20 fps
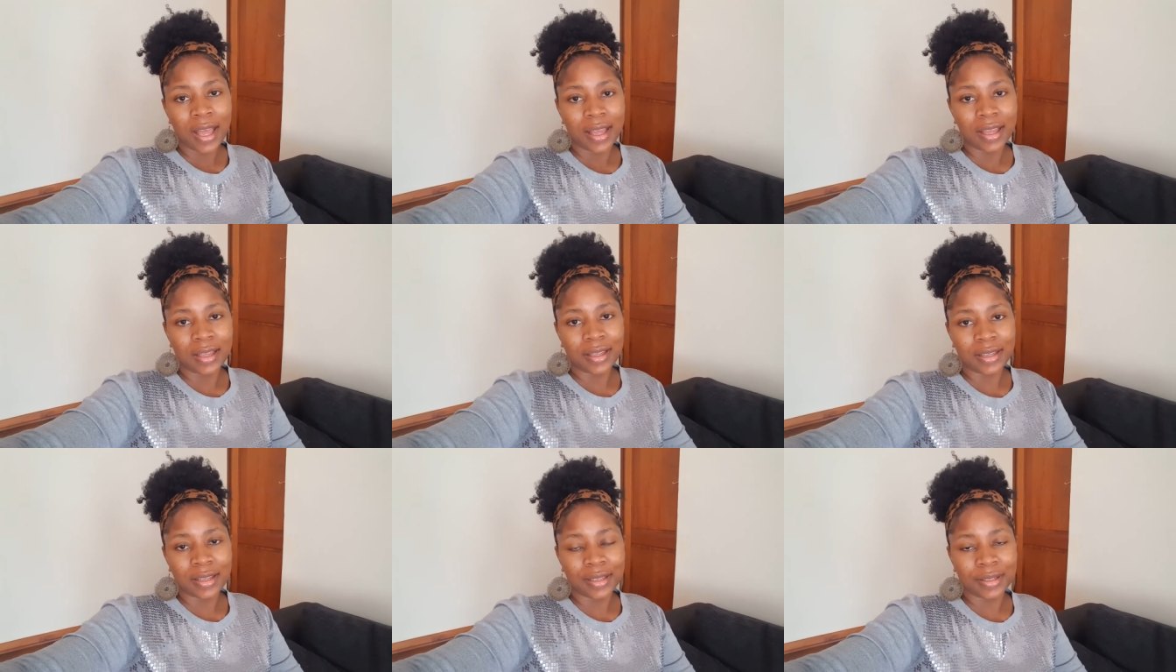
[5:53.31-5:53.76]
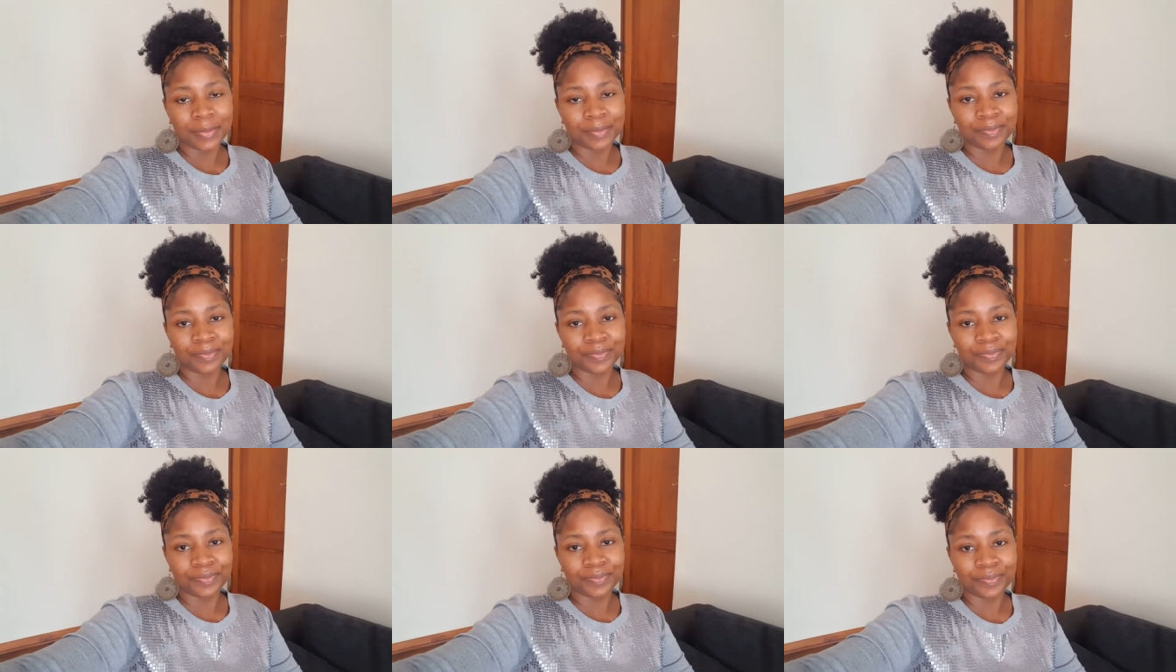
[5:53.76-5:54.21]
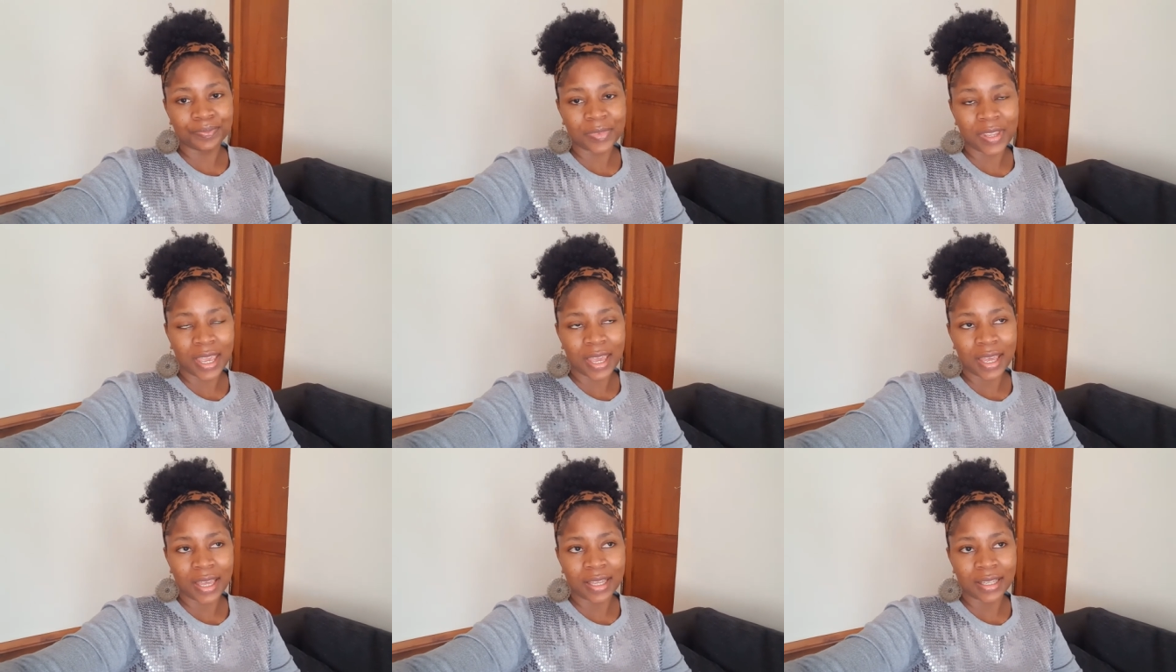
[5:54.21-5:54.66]
Um,
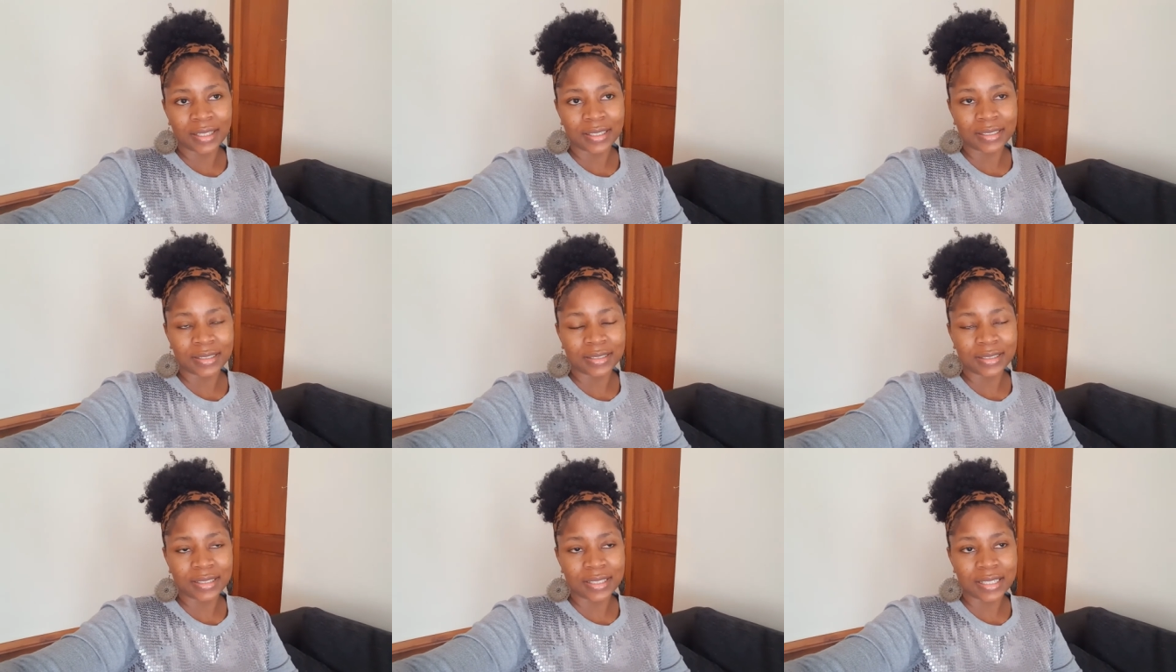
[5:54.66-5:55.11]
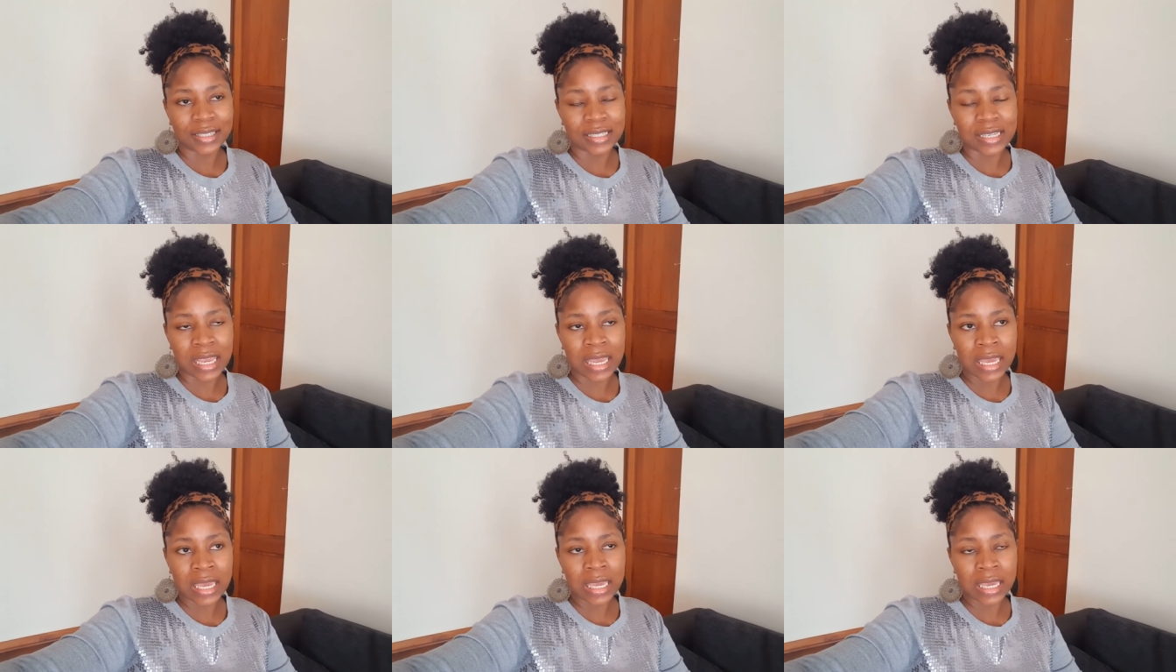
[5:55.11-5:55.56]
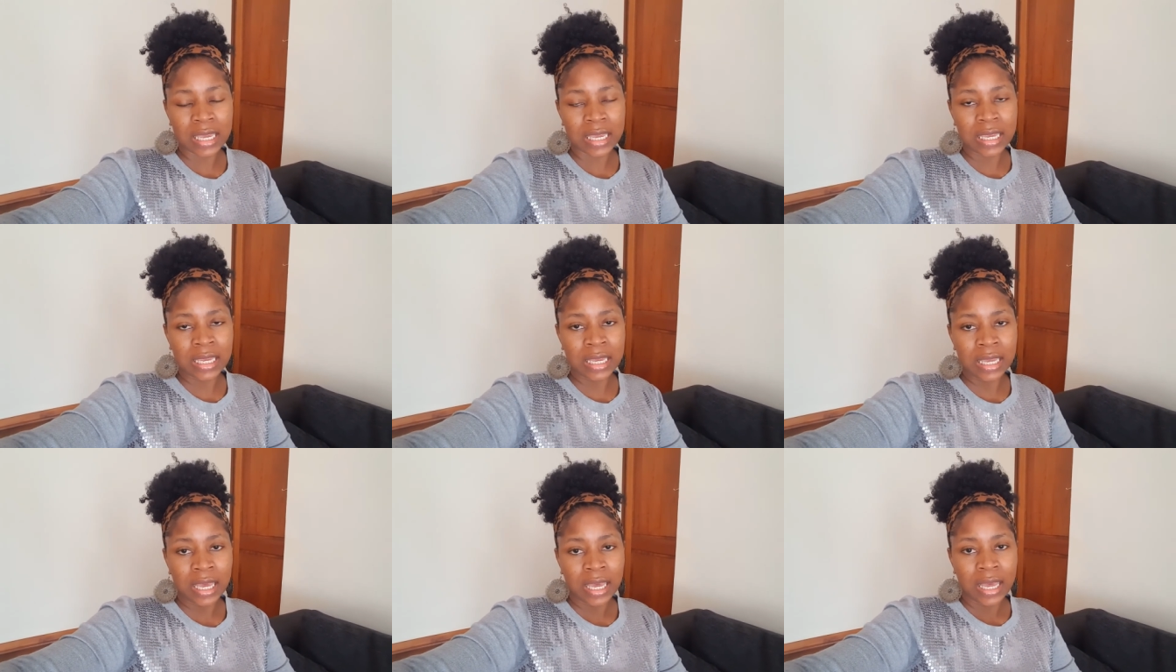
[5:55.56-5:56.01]
yeah,
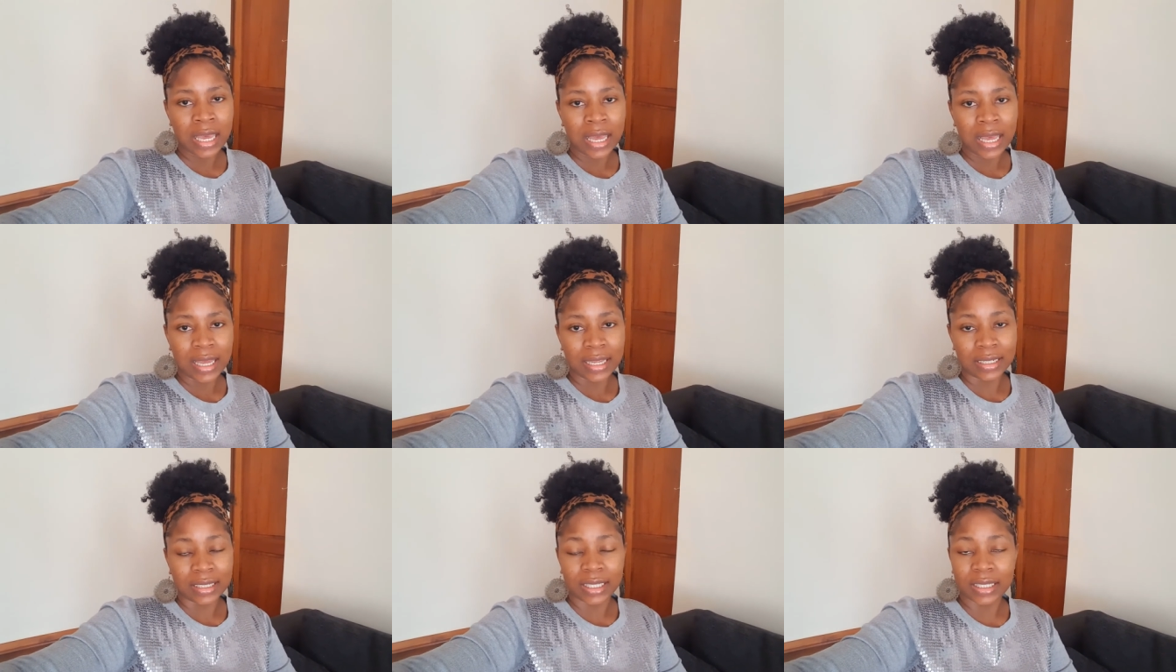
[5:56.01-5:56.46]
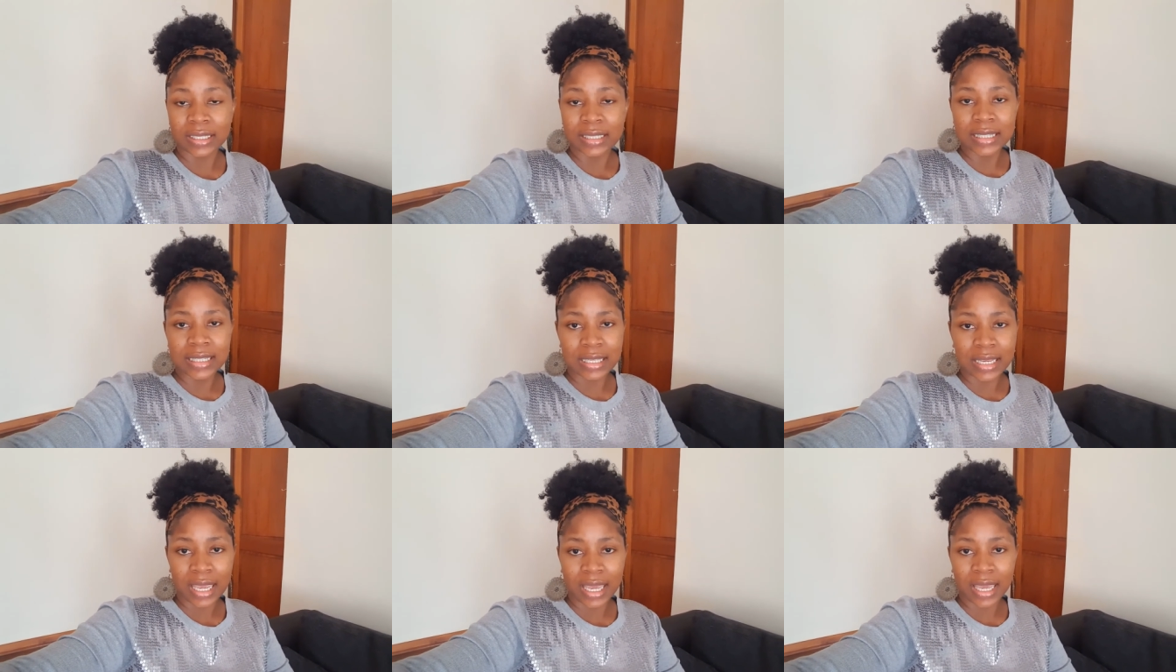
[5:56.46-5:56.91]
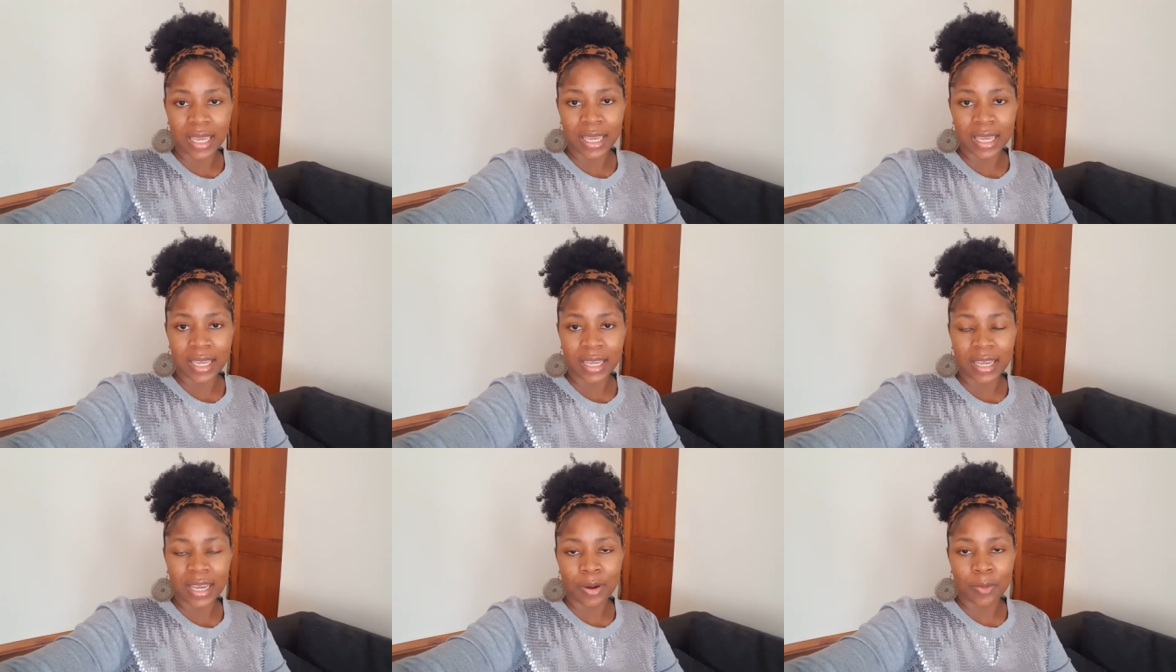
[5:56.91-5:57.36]
today had a good
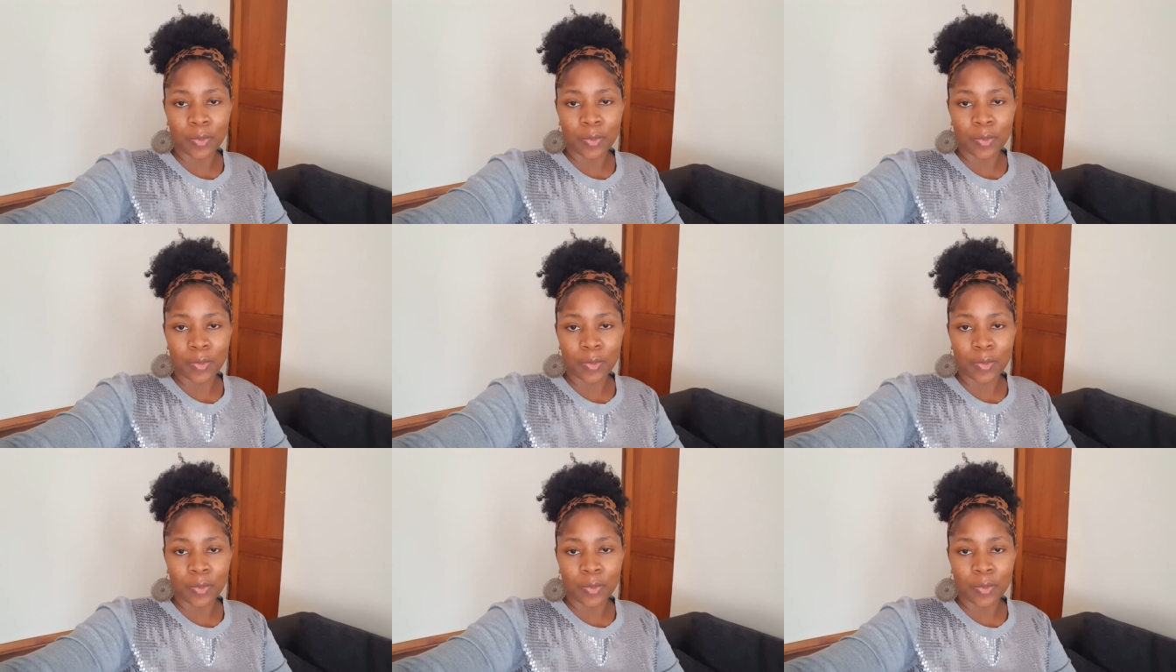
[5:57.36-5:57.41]
day.